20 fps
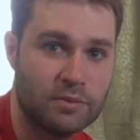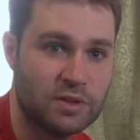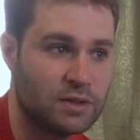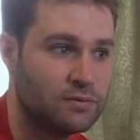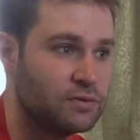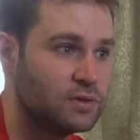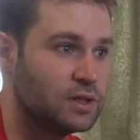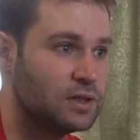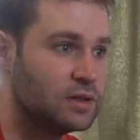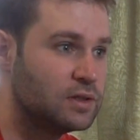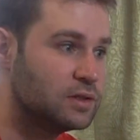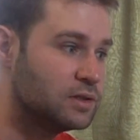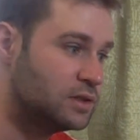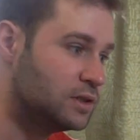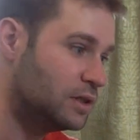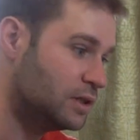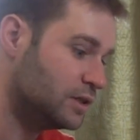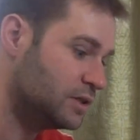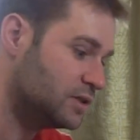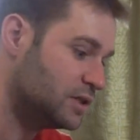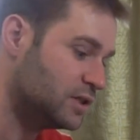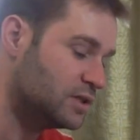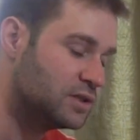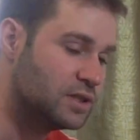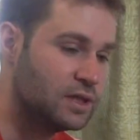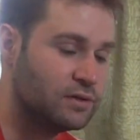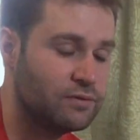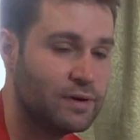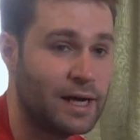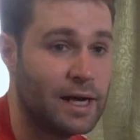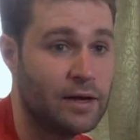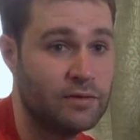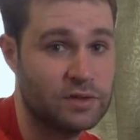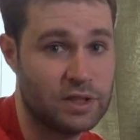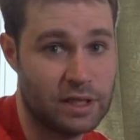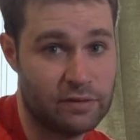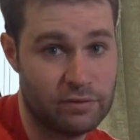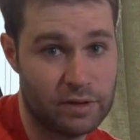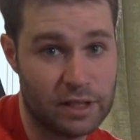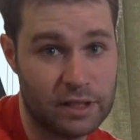If there are 16 valves, they
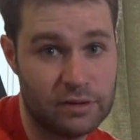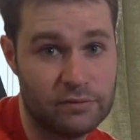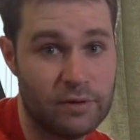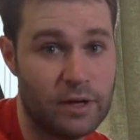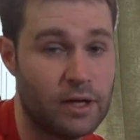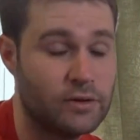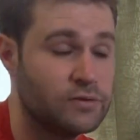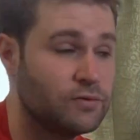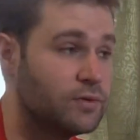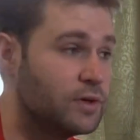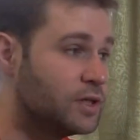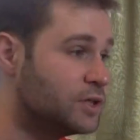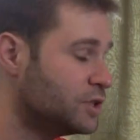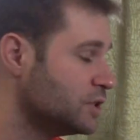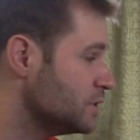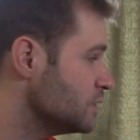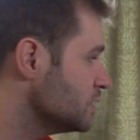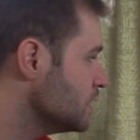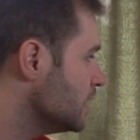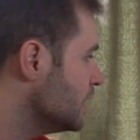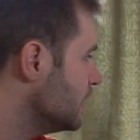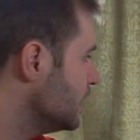have 8 valves versions,